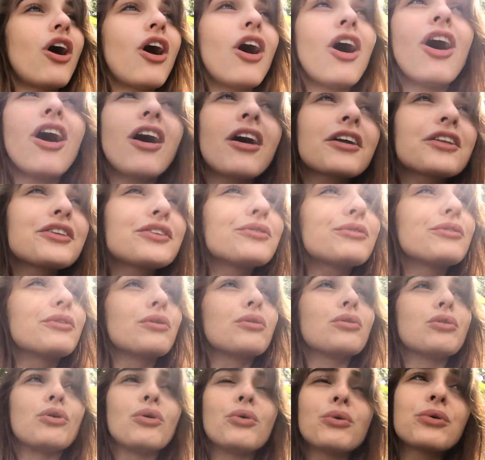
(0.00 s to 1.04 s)
talk to the
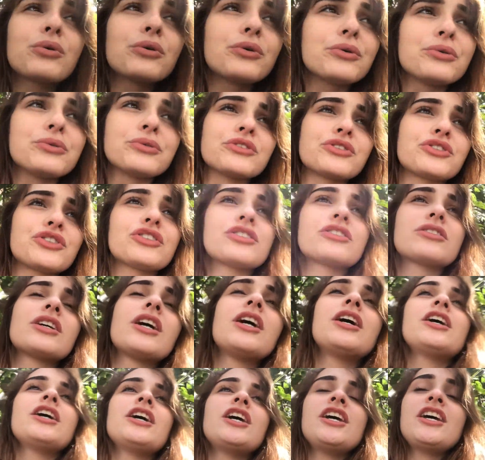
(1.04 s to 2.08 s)
locals, just
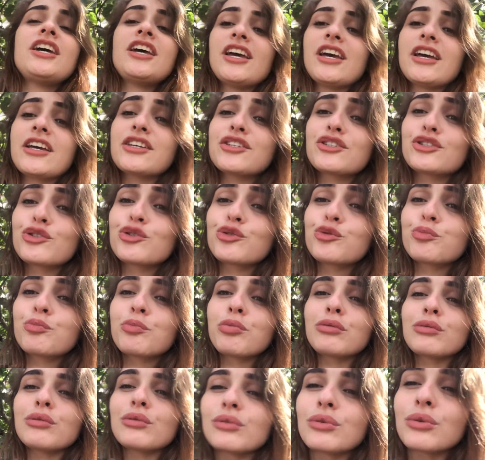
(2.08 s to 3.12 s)

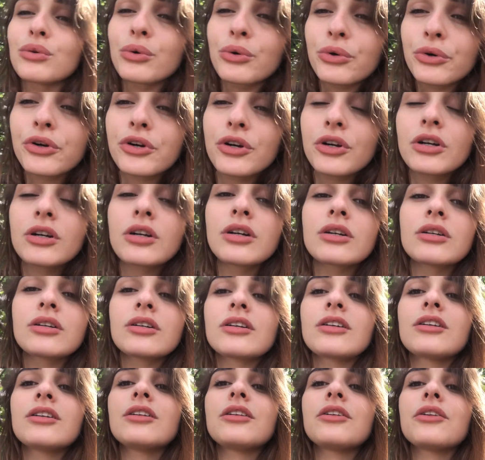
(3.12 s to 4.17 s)
explore
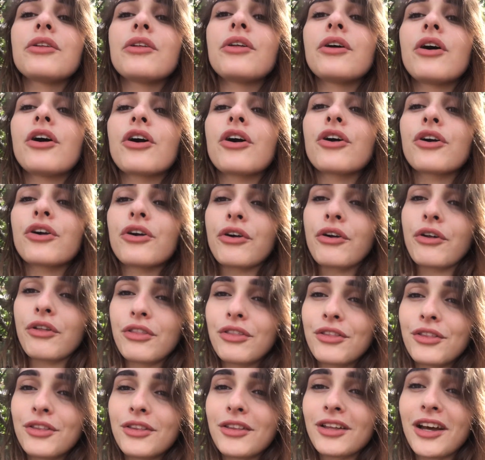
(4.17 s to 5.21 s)
Earth.
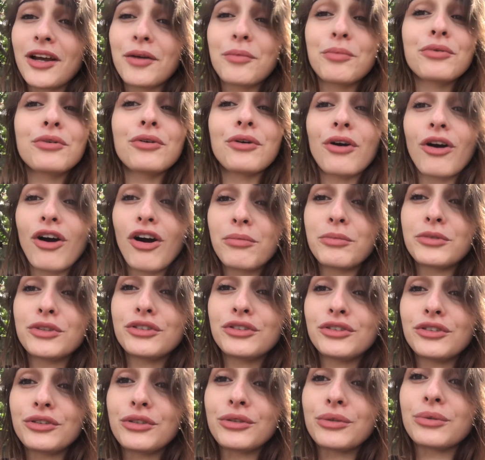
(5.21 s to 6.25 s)
I
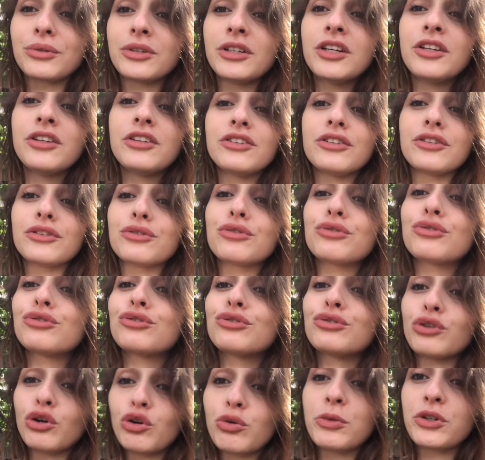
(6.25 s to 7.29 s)
promise you, there's
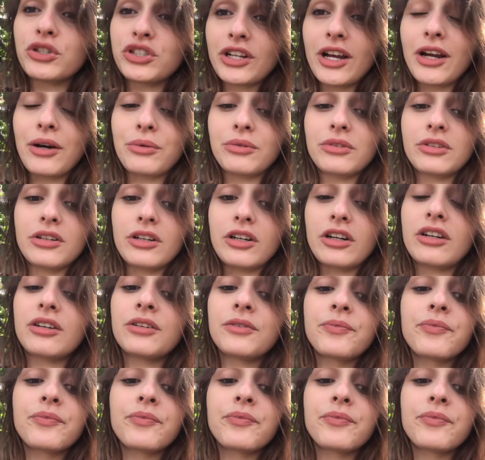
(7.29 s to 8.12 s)
so much out there.